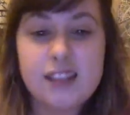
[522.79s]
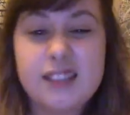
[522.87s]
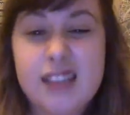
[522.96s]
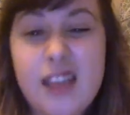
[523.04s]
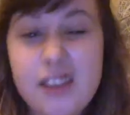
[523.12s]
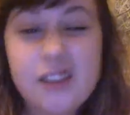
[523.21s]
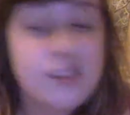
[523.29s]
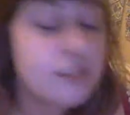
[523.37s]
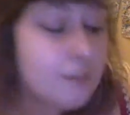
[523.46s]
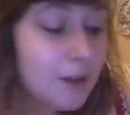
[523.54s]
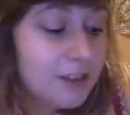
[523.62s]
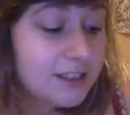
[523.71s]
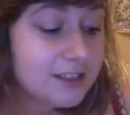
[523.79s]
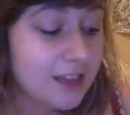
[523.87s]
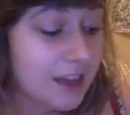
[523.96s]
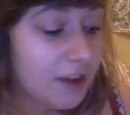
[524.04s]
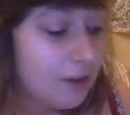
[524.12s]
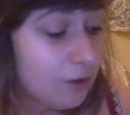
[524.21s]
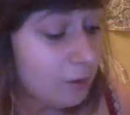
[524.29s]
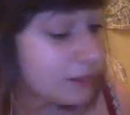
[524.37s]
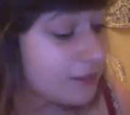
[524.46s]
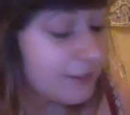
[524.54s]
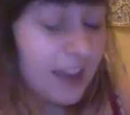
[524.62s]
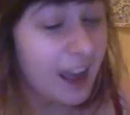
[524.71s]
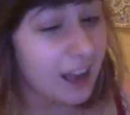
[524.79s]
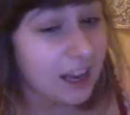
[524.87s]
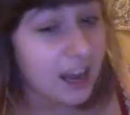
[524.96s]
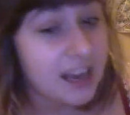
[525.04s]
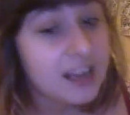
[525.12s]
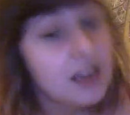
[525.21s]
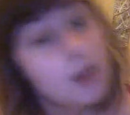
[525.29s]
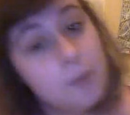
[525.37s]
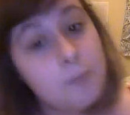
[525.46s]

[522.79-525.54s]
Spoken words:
So yeah, those are some artists that I always forget I like,